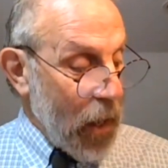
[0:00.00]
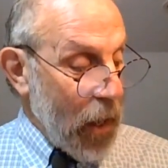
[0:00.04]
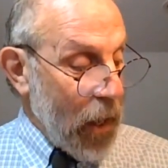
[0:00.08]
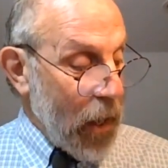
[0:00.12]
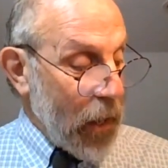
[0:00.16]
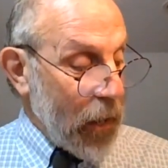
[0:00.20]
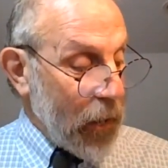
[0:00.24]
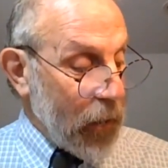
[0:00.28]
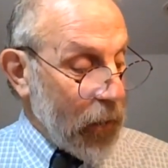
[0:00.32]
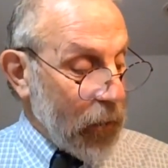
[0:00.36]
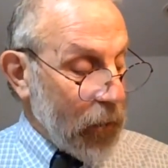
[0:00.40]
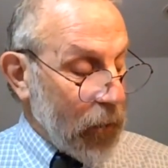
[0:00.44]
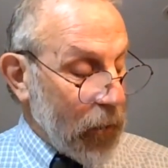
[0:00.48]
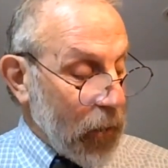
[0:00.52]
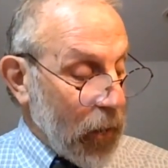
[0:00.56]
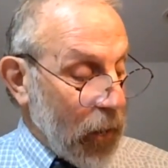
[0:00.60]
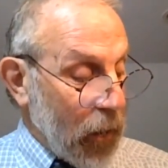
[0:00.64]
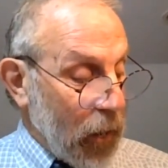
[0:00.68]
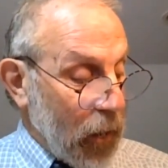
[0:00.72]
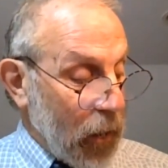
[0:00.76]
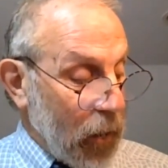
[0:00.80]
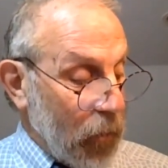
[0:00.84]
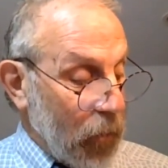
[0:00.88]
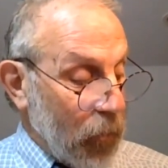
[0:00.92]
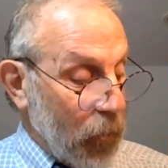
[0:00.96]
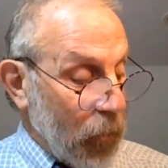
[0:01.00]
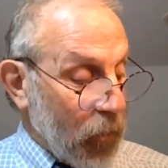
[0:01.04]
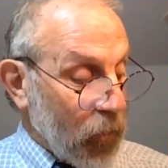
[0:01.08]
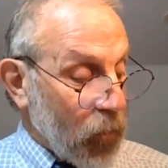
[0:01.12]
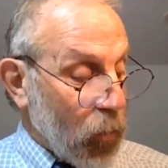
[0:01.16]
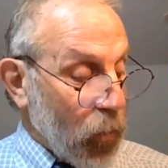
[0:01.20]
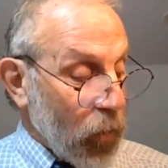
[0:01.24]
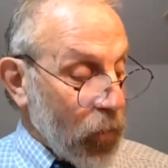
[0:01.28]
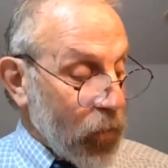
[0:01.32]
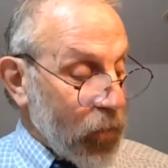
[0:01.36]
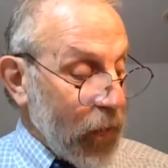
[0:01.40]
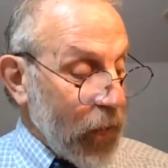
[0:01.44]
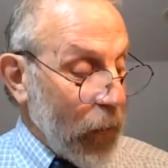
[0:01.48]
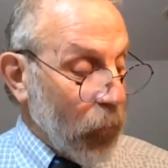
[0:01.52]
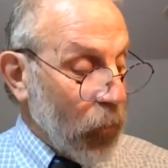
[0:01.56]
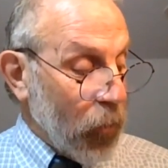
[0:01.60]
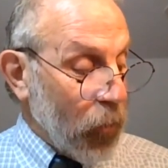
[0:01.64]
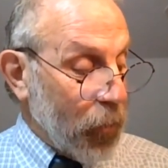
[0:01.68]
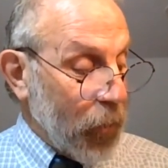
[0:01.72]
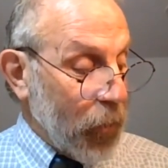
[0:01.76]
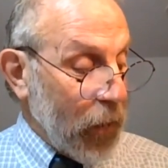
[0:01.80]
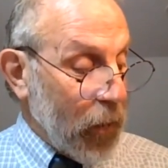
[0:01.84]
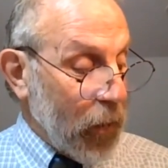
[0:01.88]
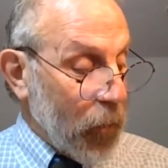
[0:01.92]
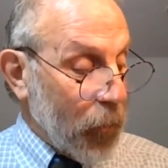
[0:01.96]
And of course, that
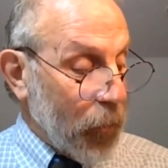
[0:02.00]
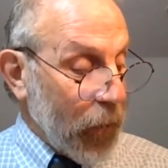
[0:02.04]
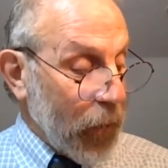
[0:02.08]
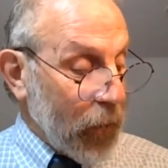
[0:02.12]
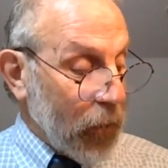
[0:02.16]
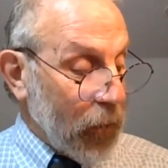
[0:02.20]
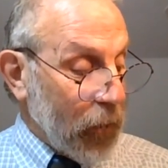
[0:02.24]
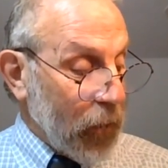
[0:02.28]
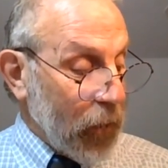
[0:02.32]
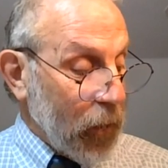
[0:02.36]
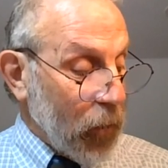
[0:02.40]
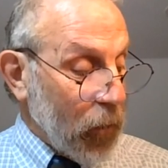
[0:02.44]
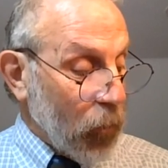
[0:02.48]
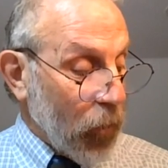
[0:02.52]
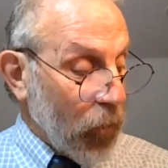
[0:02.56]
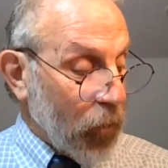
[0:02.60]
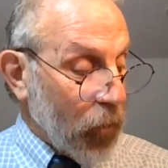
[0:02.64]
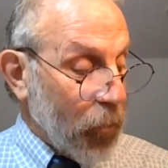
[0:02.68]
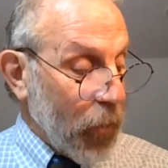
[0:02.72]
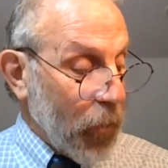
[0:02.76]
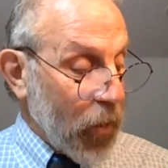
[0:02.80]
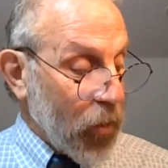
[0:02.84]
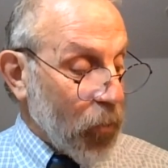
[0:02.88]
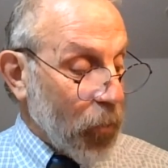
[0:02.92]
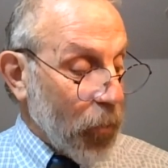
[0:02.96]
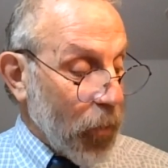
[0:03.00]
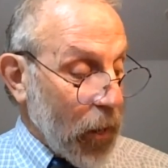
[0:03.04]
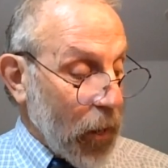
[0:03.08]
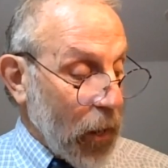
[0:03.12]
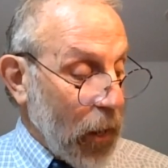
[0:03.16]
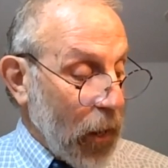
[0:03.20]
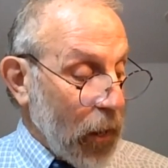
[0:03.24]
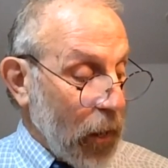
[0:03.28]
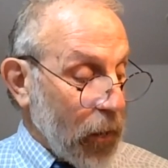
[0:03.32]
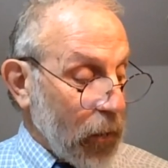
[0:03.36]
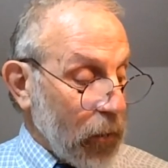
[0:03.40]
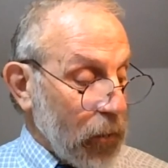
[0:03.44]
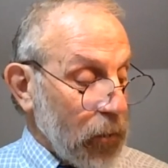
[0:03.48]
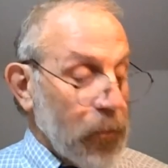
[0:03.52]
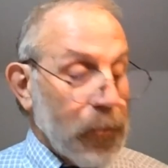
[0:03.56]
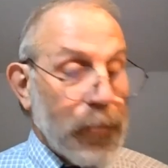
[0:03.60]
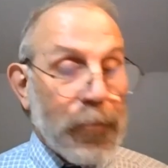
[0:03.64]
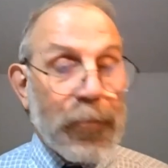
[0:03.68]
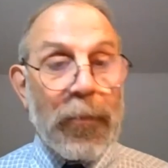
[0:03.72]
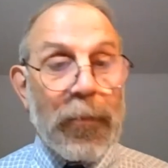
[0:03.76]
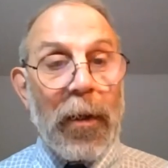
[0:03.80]
would mean a big deal with Mitch McConnell.